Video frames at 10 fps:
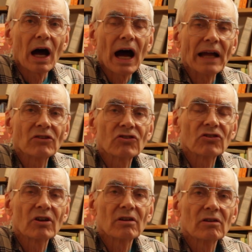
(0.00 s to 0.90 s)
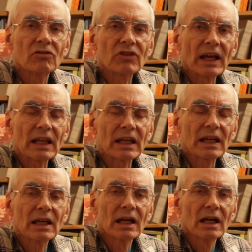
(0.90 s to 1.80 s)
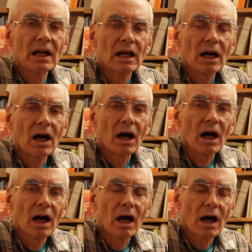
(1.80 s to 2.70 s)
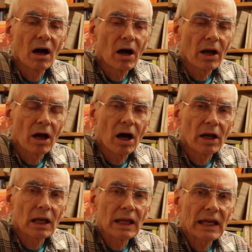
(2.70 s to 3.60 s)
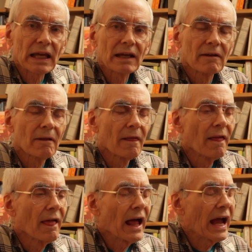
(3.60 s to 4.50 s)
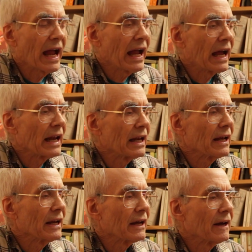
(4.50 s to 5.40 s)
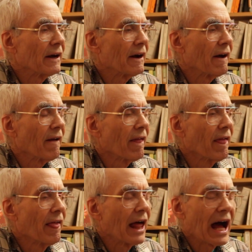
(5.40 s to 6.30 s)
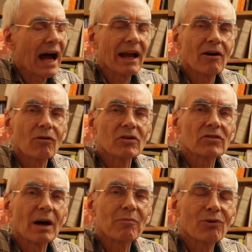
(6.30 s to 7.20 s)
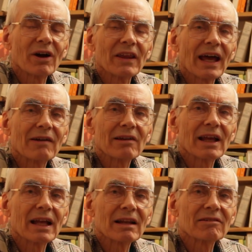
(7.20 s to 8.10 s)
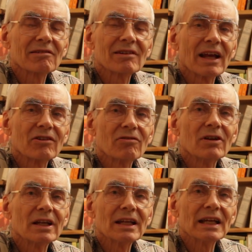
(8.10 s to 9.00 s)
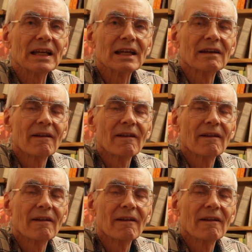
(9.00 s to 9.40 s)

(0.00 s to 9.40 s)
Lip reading: ice sailing on a lake, and I always thought, boy, that's really neat.